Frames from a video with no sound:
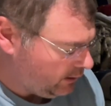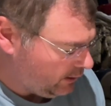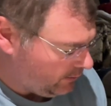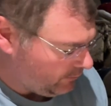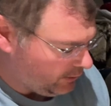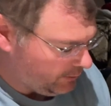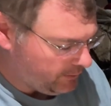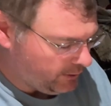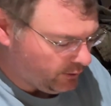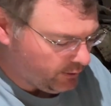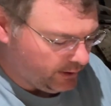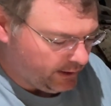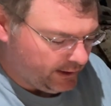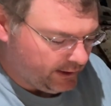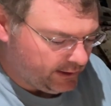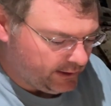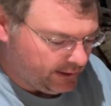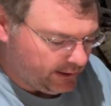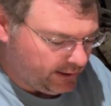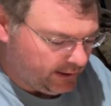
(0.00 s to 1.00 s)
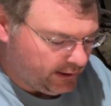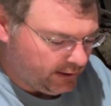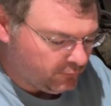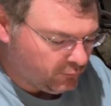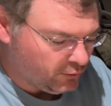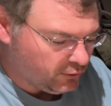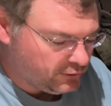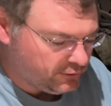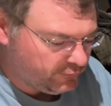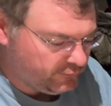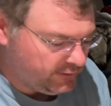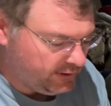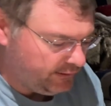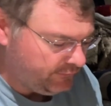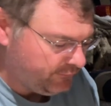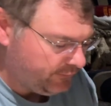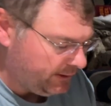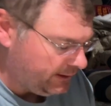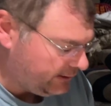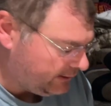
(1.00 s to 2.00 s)
Let me go ahead and we'll just
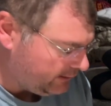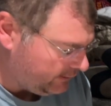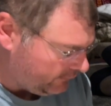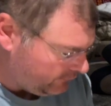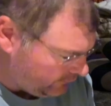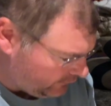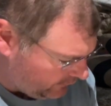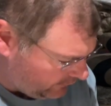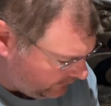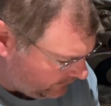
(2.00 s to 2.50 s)
deflate this.